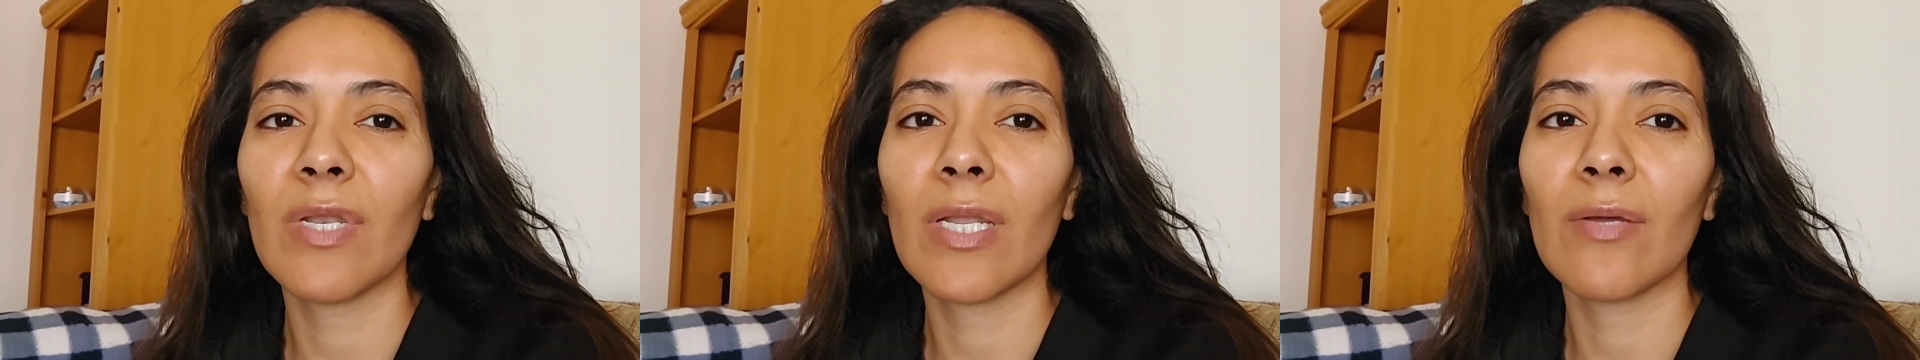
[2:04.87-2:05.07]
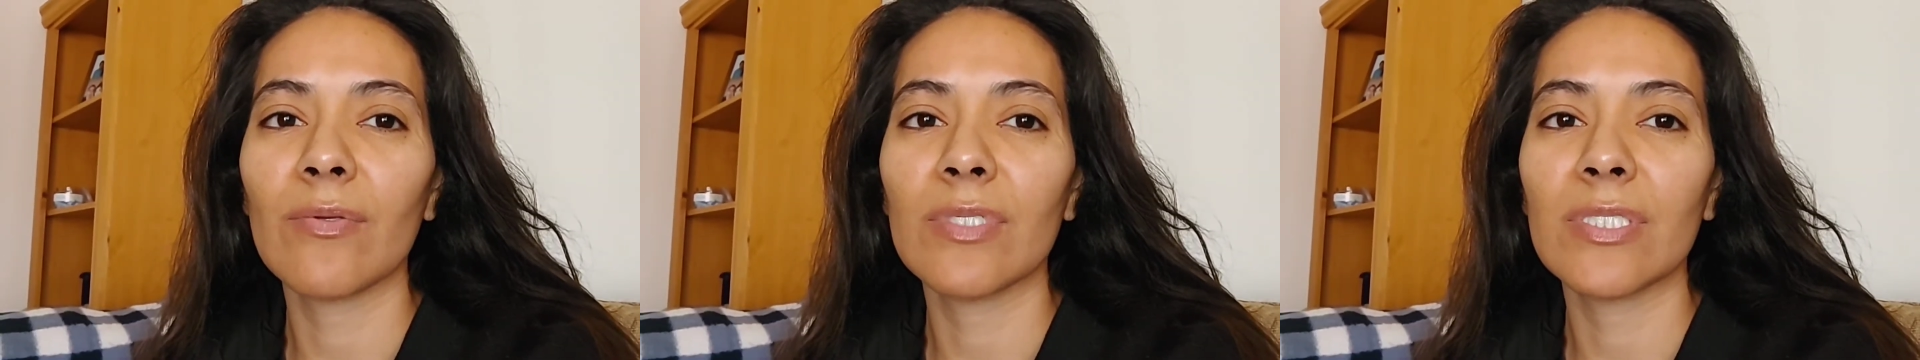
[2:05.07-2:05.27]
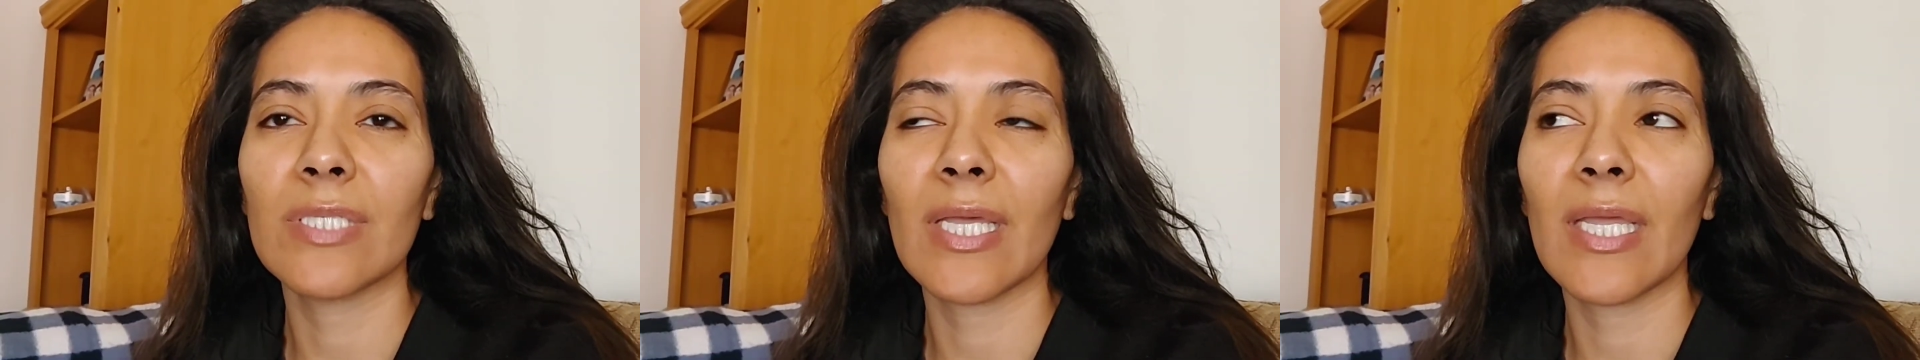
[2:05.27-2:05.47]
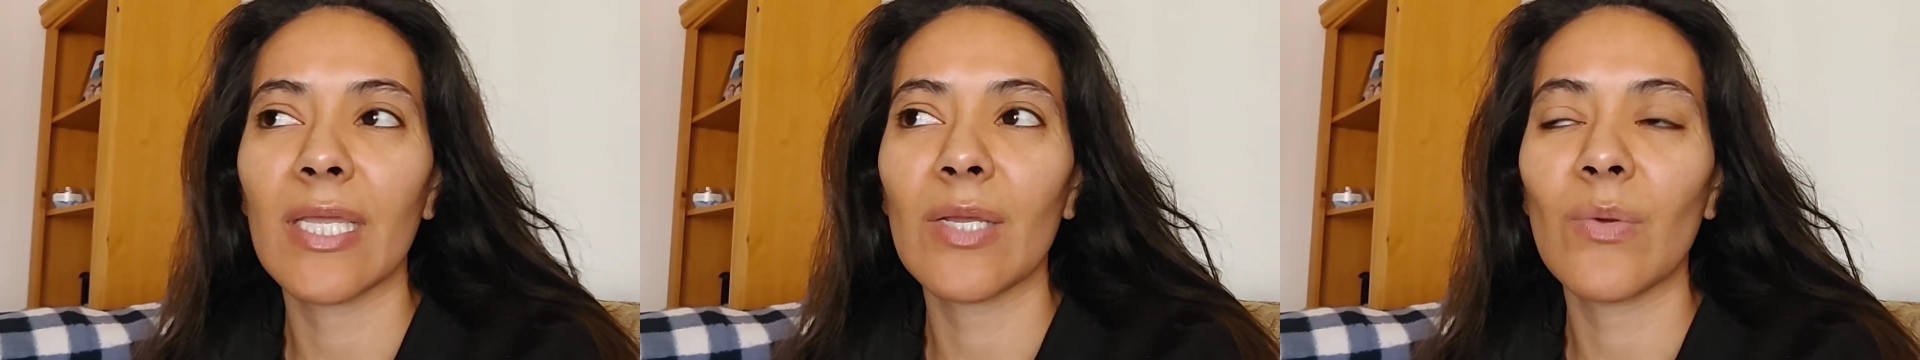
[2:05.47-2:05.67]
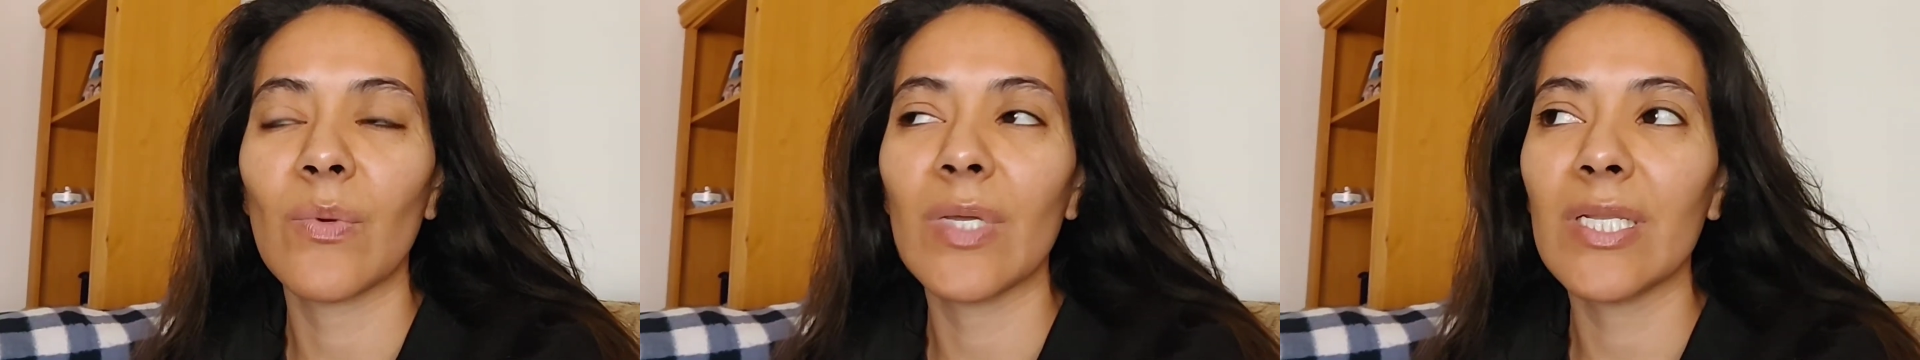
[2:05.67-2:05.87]
and I was
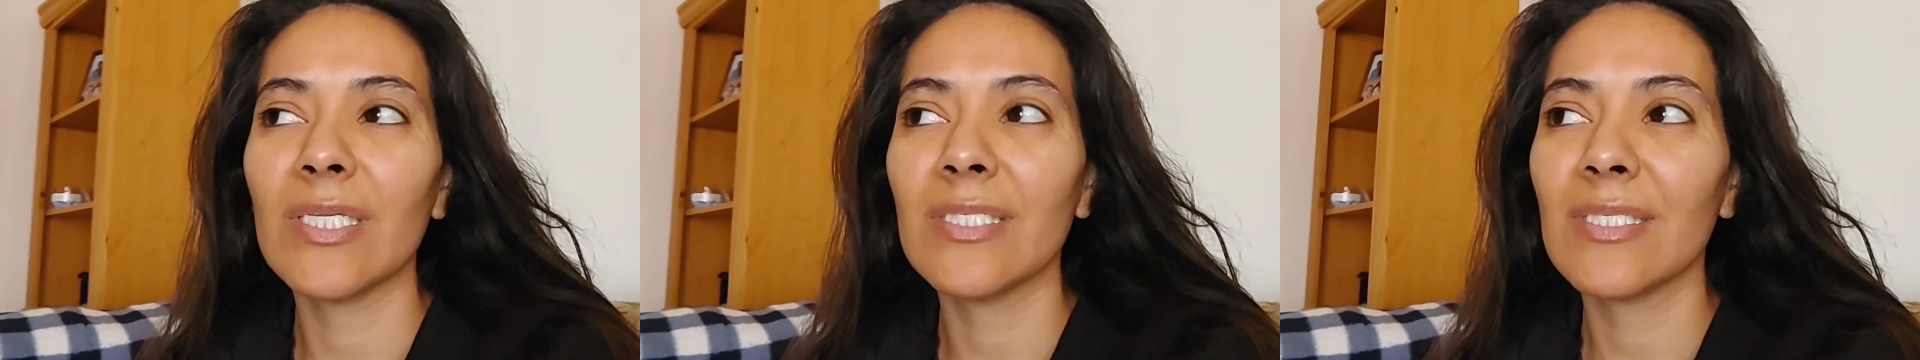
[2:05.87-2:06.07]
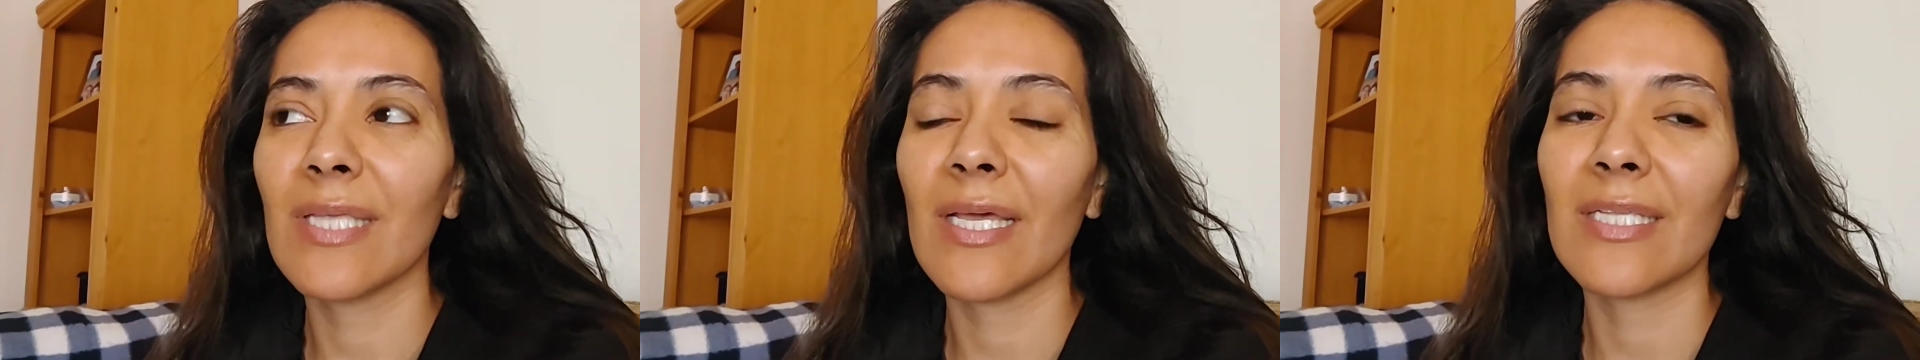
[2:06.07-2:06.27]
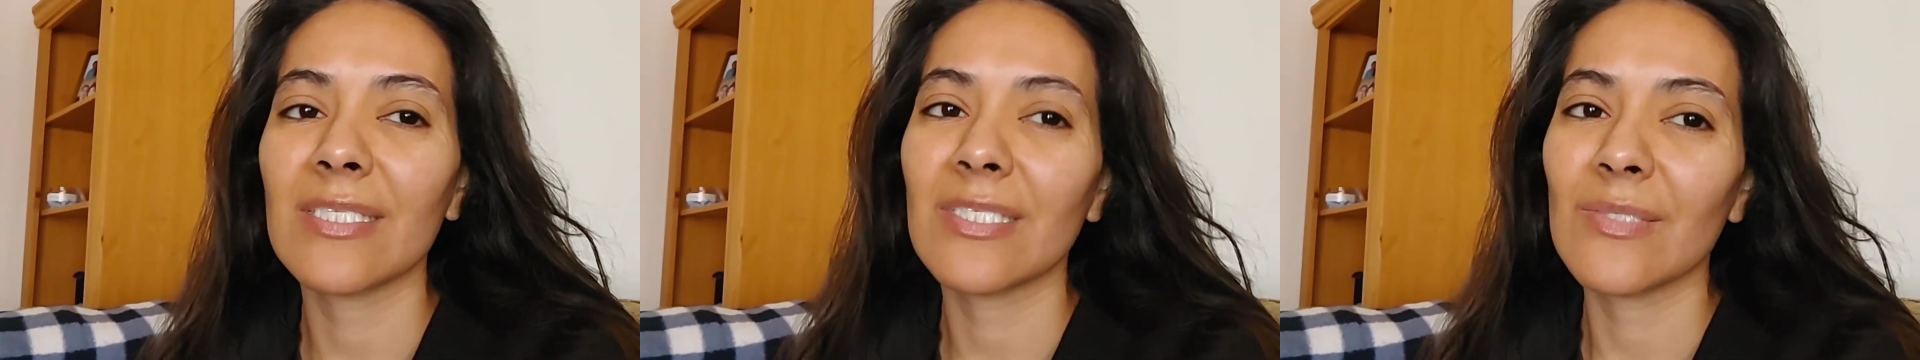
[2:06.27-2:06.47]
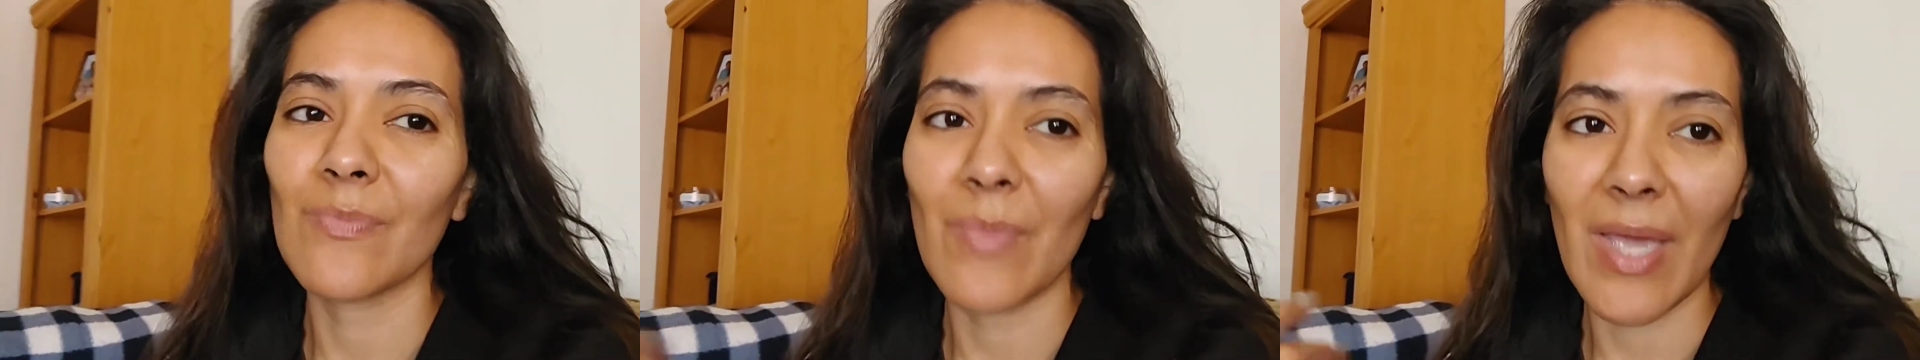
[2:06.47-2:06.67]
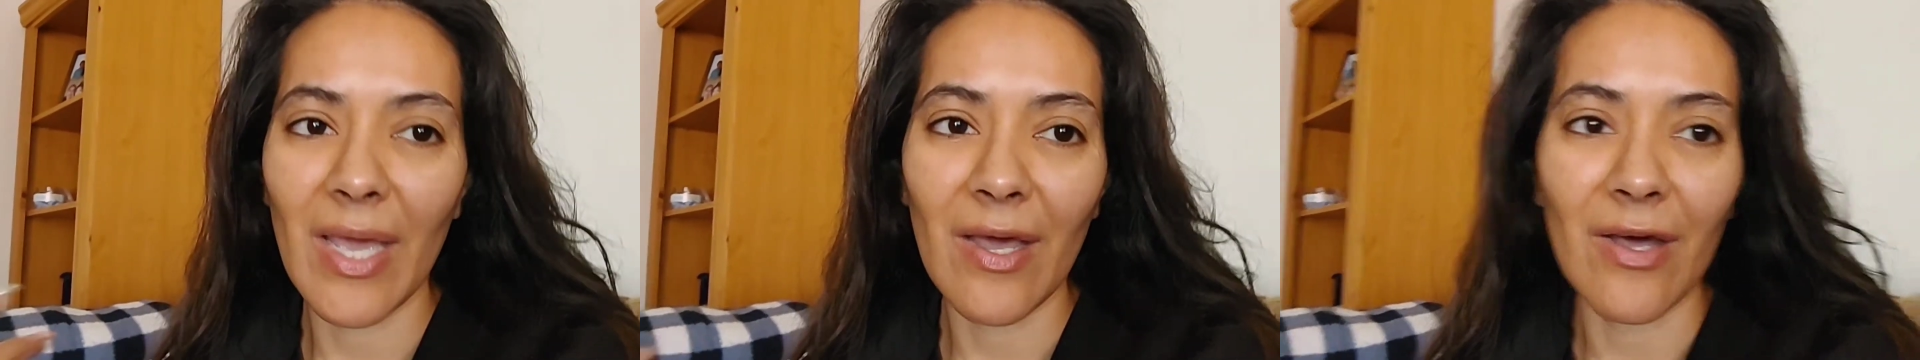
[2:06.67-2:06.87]
like, what is that
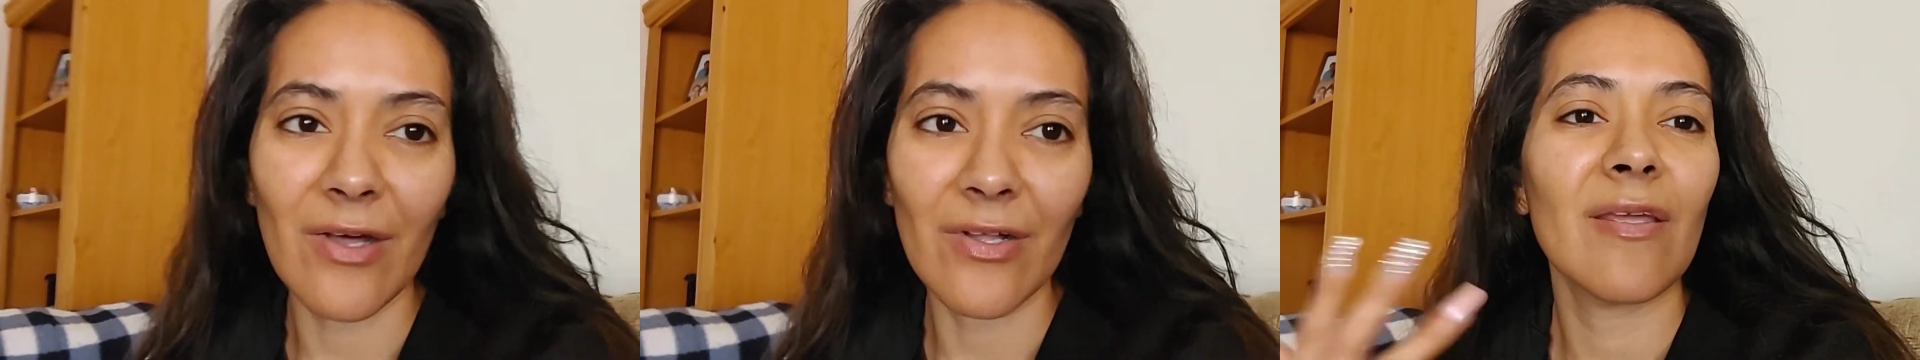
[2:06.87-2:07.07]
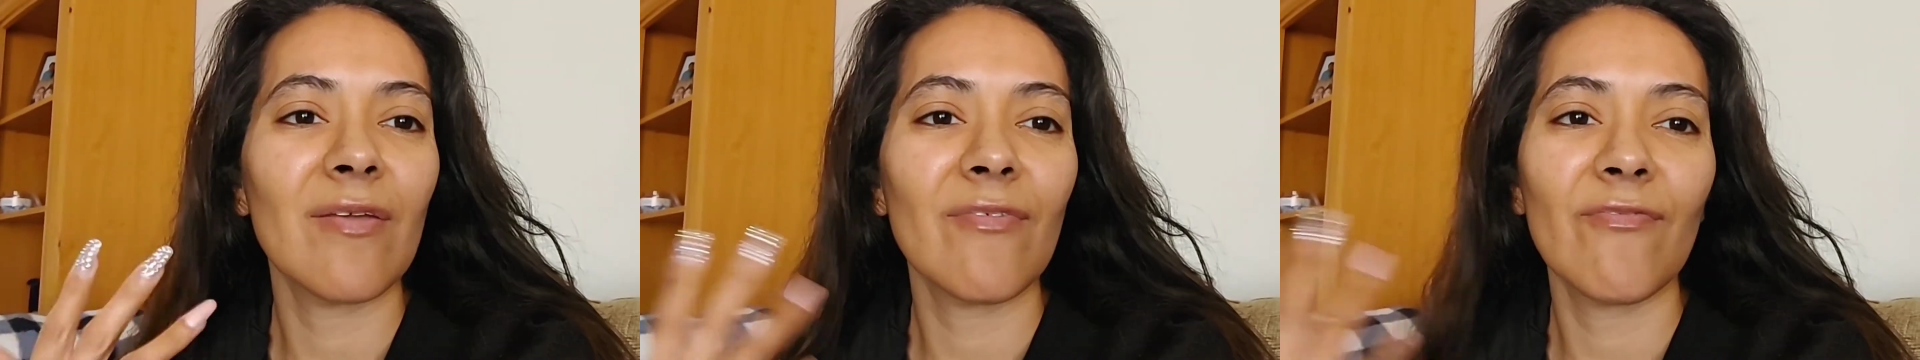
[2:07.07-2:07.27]
smell?